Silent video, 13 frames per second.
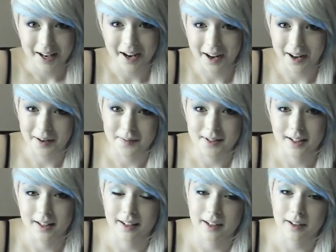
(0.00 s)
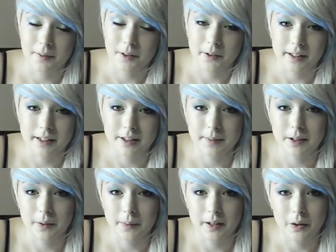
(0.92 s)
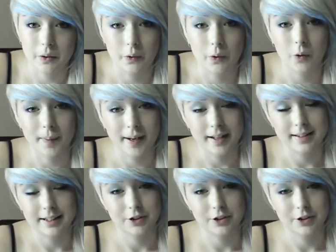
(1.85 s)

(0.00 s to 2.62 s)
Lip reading: Hi, I'm Talia. I'm going to be going through all my